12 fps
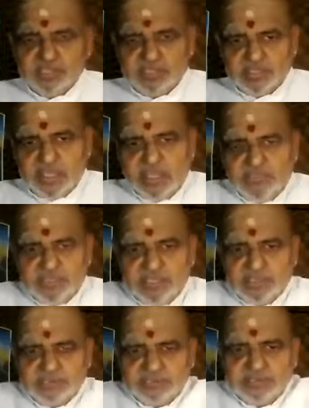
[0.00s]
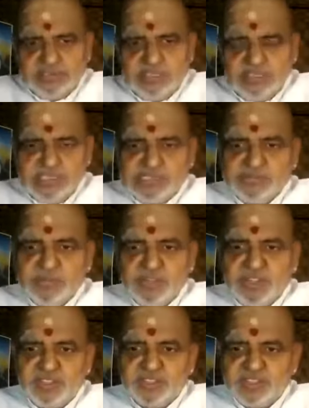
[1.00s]
I have a small
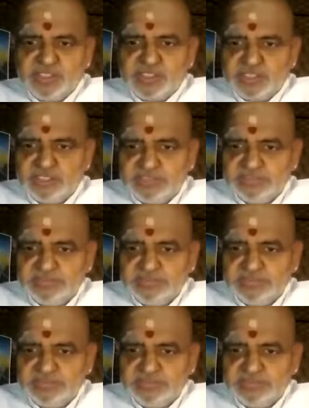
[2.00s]
instruction